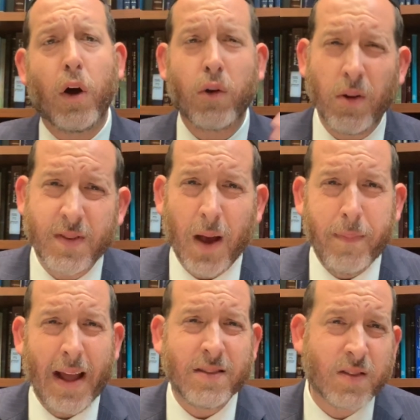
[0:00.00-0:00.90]
grows
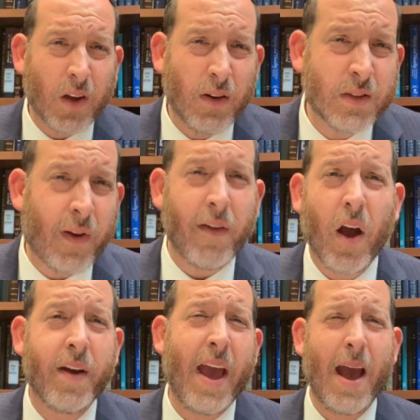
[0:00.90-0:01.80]
up and Sarah is very
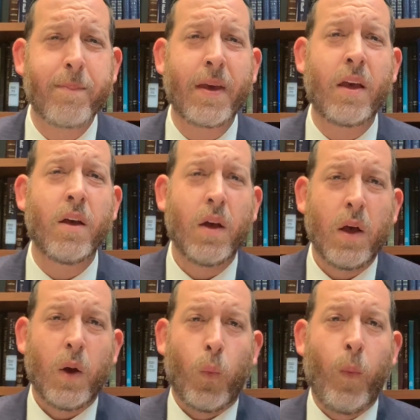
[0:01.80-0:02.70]
unhappy
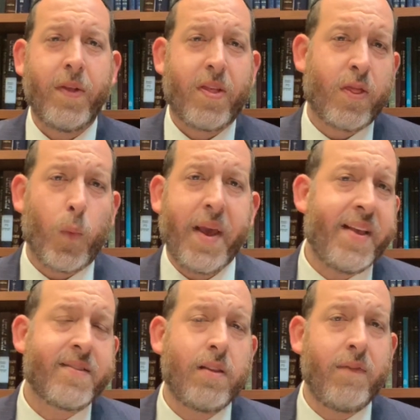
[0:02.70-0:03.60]
with the way
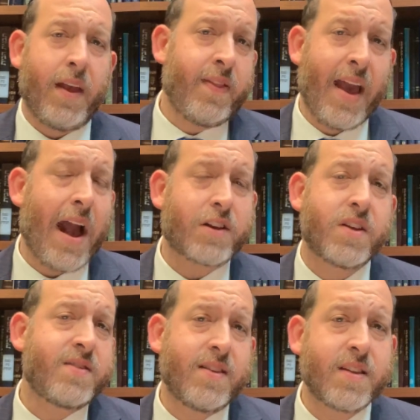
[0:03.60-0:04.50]
he's living and the
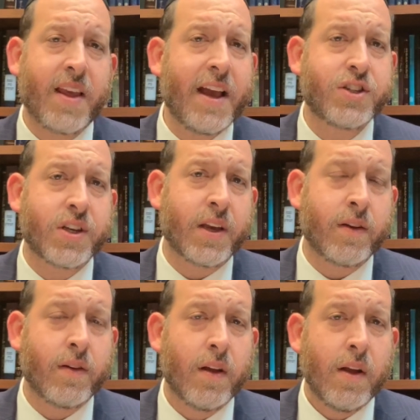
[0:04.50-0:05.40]
actions he's engaging
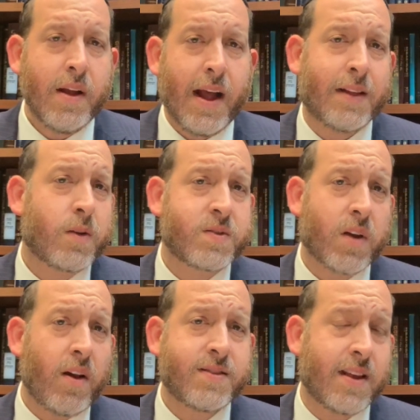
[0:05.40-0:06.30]
in. And so
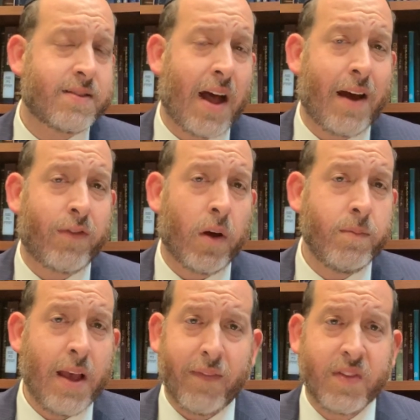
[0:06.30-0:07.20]
Sarah says to
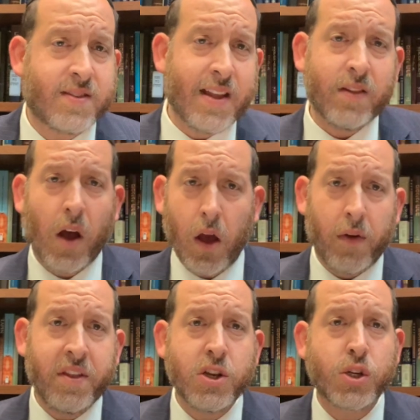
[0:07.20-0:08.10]
Avram, you have to send
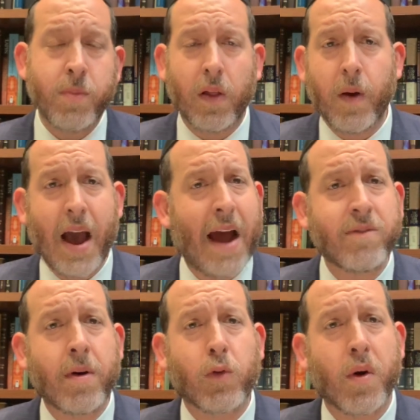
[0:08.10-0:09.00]
Hagar and Yishmael away.
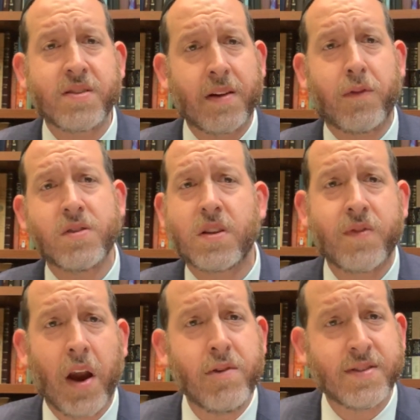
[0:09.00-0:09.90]
Avram, of course, at first is
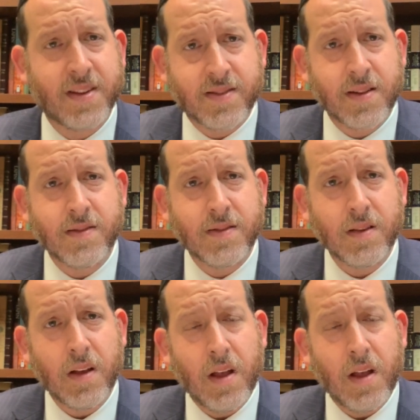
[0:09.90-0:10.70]
very resistant,